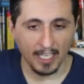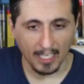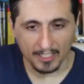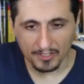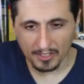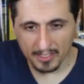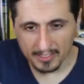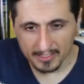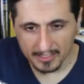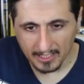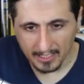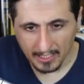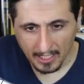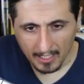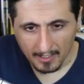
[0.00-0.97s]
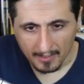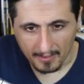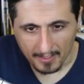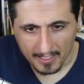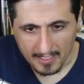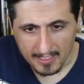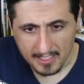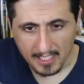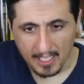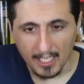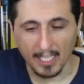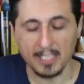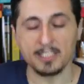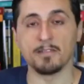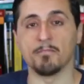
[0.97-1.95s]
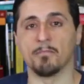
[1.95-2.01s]
As you can see, this
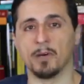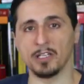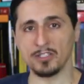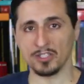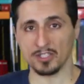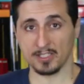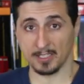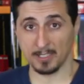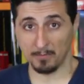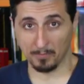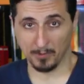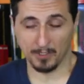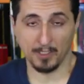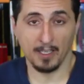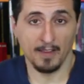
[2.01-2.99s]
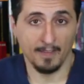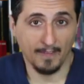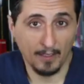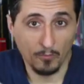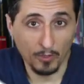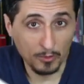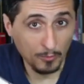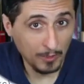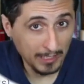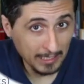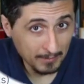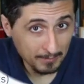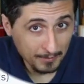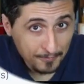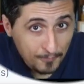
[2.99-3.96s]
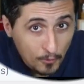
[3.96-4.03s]
is much simpler than what we
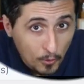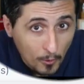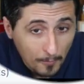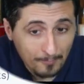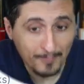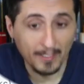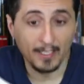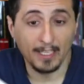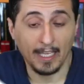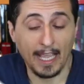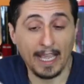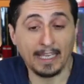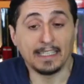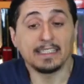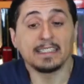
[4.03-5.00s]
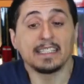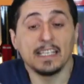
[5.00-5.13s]
did before, and it